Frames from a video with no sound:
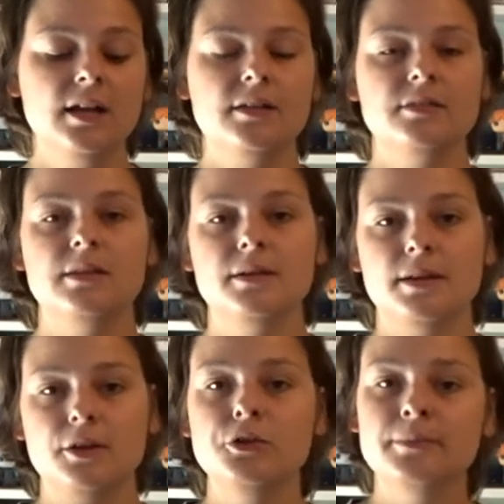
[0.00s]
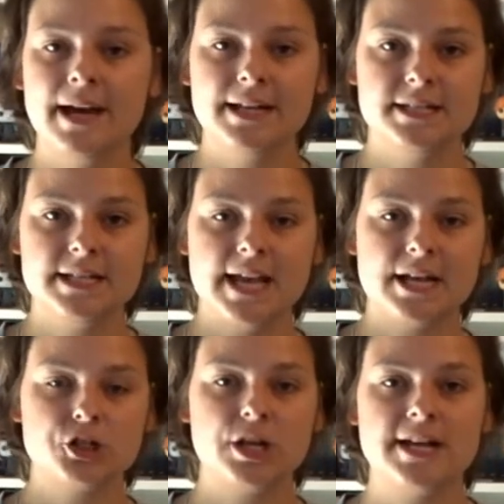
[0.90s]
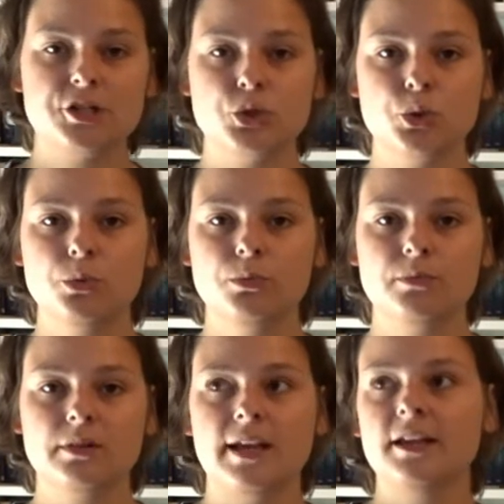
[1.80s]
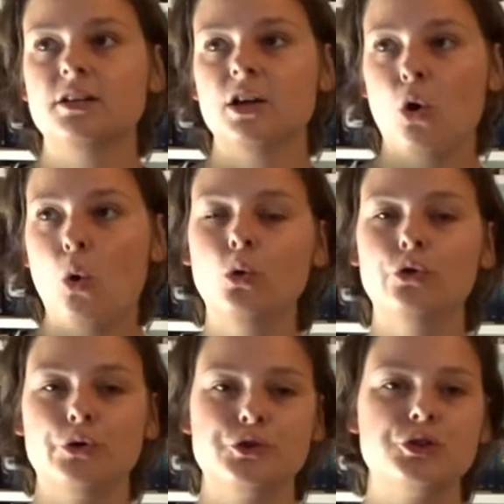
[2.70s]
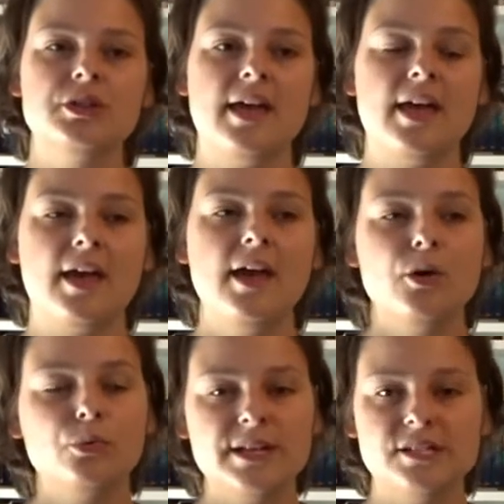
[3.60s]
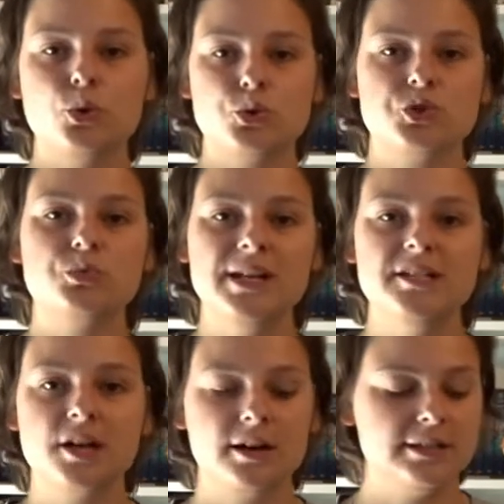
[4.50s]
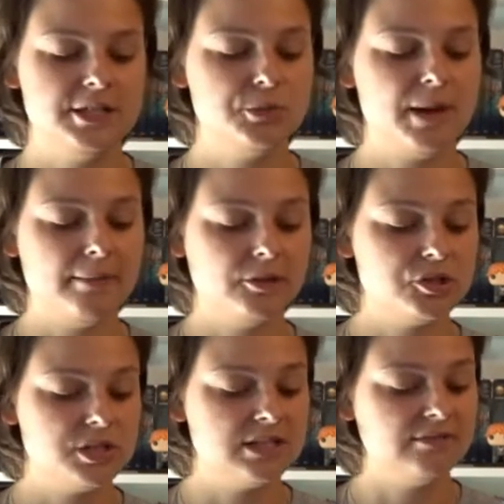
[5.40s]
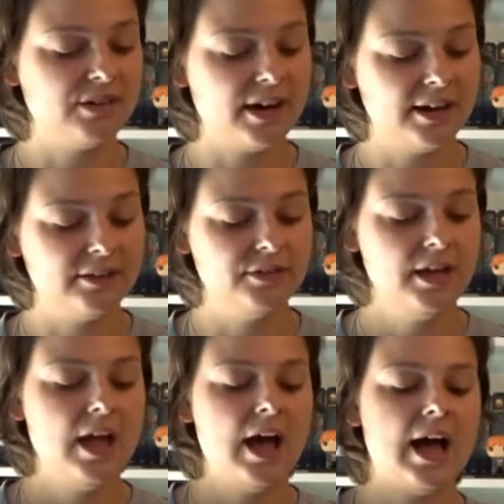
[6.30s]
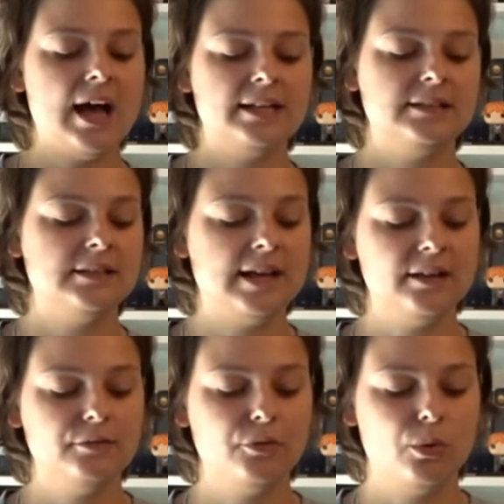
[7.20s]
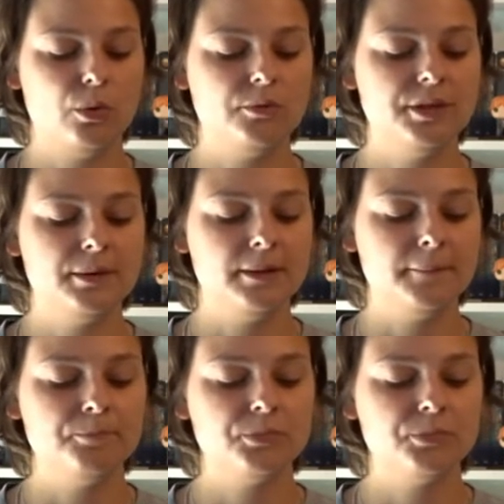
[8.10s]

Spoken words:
the humanity actually has to hold on to their resources really tightly to be able to survive, and that for the